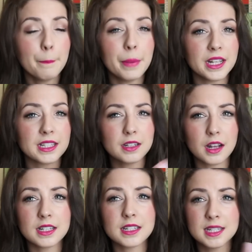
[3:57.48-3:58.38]
but it's
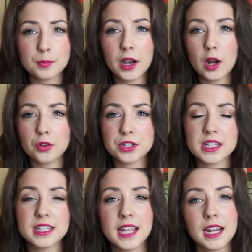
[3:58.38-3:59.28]
nice to spray it onto
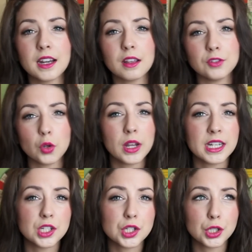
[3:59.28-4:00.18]
the skin if you're
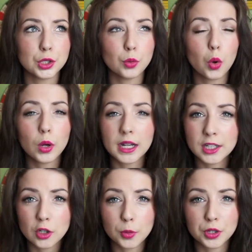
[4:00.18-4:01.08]
into
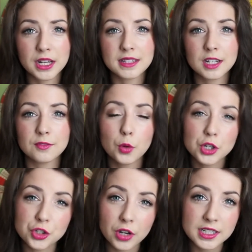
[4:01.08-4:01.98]
oiling your body instead of
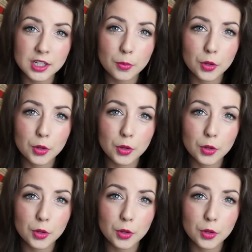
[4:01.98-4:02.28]
moisturising your